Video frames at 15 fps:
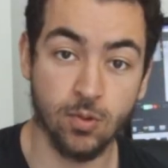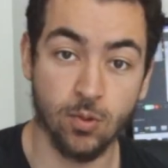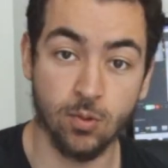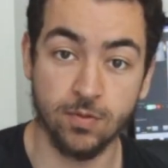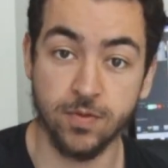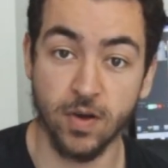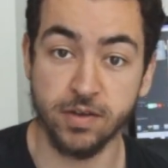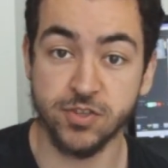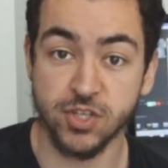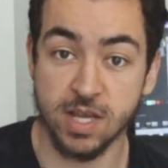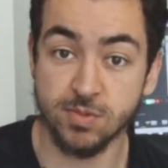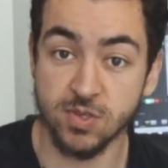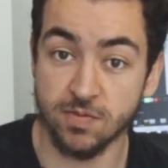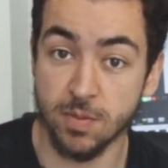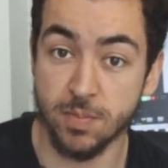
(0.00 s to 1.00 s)
all 5
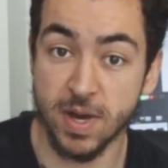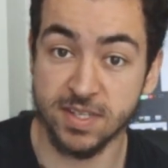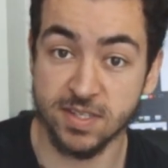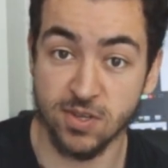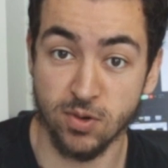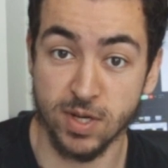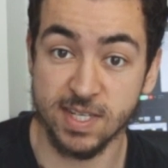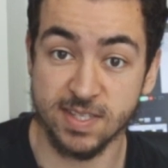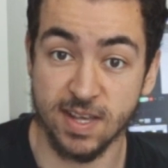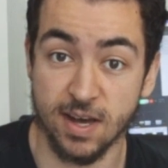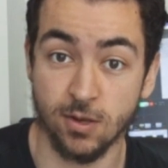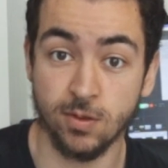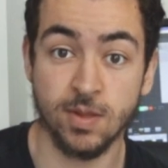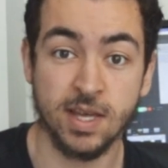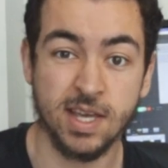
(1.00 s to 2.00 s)
shapes of the pentatonic
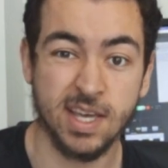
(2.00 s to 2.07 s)
scale